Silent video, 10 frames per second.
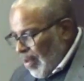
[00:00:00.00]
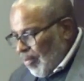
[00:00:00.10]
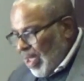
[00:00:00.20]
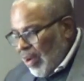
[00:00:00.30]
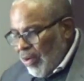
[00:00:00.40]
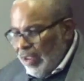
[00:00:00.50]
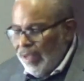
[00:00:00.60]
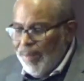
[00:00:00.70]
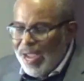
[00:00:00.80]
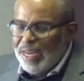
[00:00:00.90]
Mary
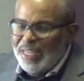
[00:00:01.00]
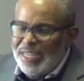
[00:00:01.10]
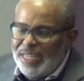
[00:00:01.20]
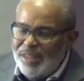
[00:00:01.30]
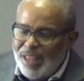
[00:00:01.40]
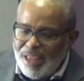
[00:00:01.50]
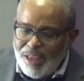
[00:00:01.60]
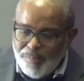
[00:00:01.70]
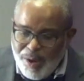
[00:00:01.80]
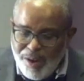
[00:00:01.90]
Magdalene,
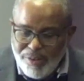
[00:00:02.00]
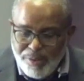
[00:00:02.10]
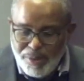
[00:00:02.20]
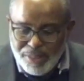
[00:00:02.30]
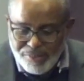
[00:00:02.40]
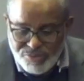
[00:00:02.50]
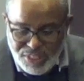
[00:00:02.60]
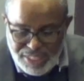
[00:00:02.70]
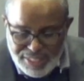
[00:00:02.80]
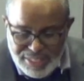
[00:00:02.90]
Mary the mother of
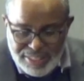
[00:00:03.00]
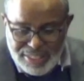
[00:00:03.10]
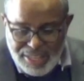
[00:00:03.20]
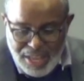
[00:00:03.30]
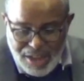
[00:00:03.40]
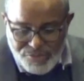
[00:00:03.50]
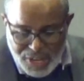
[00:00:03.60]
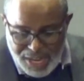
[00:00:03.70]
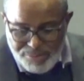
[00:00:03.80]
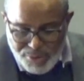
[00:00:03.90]
Jesus, of
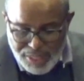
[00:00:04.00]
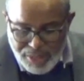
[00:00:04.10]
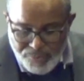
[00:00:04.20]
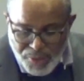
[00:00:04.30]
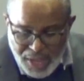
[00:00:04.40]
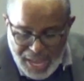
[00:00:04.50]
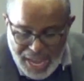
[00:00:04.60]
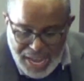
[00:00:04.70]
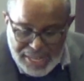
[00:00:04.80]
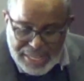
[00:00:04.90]
James, brother,
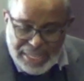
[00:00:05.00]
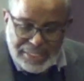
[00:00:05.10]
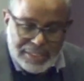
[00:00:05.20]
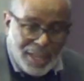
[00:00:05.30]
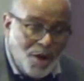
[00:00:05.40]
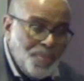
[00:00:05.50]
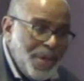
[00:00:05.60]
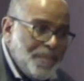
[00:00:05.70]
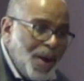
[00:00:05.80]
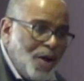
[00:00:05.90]
and Salome,
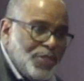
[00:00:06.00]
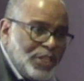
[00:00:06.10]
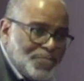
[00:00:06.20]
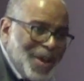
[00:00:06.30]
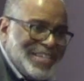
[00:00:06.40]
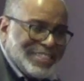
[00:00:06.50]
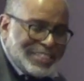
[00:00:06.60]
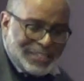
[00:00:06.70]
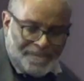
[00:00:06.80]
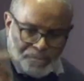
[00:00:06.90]
they bought these
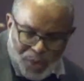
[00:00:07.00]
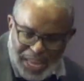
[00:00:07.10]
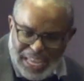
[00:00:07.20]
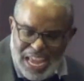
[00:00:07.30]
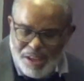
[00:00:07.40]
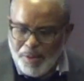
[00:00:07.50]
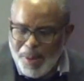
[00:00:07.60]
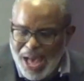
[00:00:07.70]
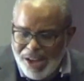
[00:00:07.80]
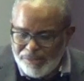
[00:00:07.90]
spices and came
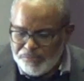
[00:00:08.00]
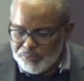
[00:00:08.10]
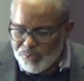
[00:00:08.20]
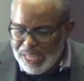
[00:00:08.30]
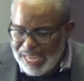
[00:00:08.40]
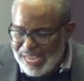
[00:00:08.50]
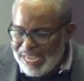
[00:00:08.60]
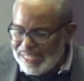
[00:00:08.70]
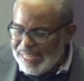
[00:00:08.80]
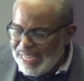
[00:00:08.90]
about
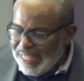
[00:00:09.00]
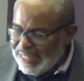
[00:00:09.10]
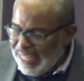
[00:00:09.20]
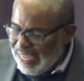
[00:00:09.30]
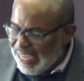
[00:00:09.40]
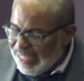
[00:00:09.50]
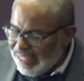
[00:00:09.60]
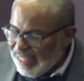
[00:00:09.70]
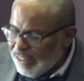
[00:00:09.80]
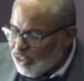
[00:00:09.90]
and did
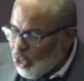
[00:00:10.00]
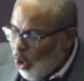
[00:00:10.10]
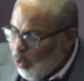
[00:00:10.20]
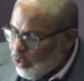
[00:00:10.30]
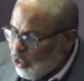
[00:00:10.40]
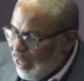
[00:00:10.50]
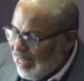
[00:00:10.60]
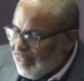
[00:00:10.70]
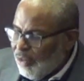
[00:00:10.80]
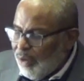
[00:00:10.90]
go to
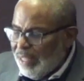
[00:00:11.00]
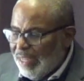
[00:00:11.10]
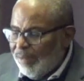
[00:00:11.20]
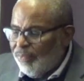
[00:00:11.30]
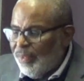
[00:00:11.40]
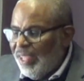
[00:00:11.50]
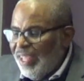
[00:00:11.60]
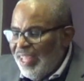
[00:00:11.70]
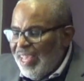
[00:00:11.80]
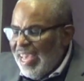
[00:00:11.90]
anoint him.
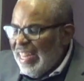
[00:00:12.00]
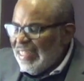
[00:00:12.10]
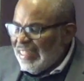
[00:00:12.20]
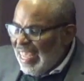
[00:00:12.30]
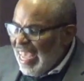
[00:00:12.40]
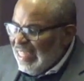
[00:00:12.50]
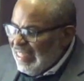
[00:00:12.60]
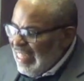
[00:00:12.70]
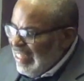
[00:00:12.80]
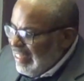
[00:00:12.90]
And it
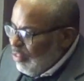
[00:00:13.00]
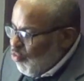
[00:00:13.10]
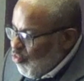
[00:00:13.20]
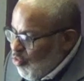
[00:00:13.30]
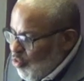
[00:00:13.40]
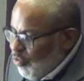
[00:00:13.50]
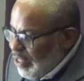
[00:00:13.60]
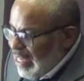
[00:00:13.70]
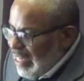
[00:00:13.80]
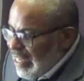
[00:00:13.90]
says this
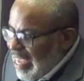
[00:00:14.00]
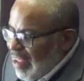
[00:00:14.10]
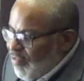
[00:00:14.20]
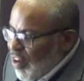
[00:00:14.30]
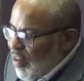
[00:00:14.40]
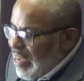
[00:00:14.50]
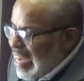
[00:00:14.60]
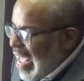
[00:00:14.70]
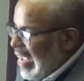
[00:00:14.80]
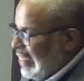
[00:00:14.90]
routinely and very
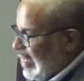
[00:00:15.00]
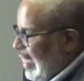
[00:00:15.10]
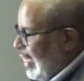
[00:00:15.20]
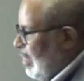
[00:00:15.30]
nicely.